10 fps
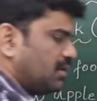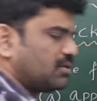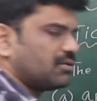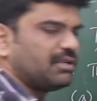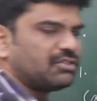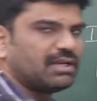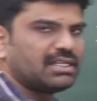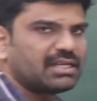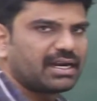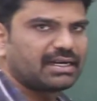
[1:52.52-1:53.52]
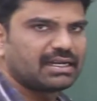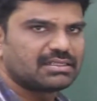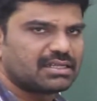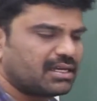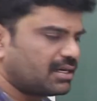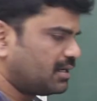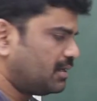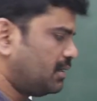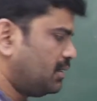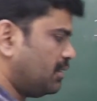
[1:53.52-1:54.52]
So which one is the right answer?
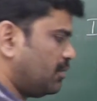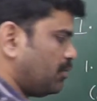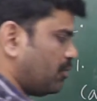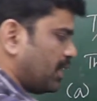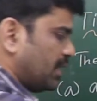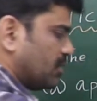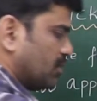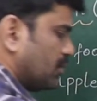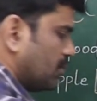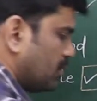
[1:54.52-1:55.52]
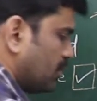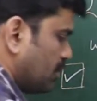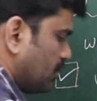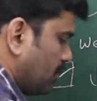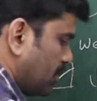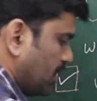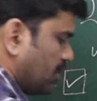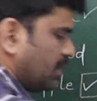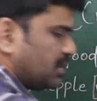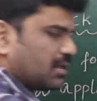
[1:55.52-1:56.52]
Potato.
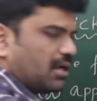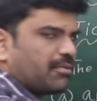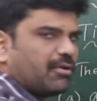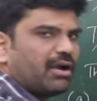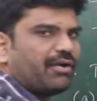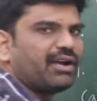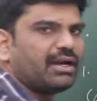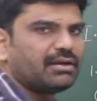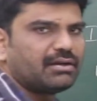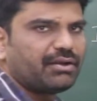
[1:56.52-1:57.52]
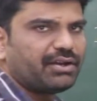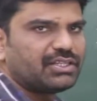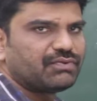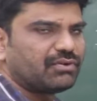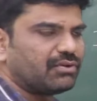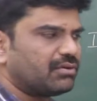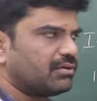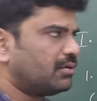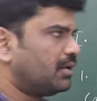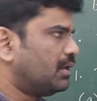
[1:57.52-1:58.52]
Potato is carbohydrate rich food.
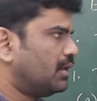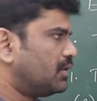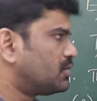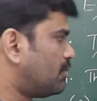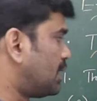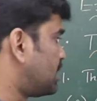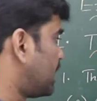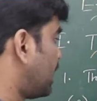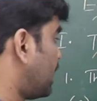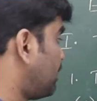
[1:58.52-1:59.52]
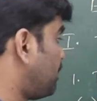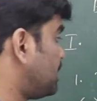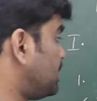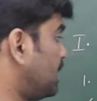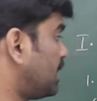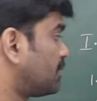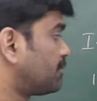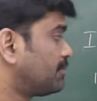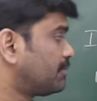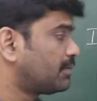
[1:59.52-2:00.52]
So once again I repeat here.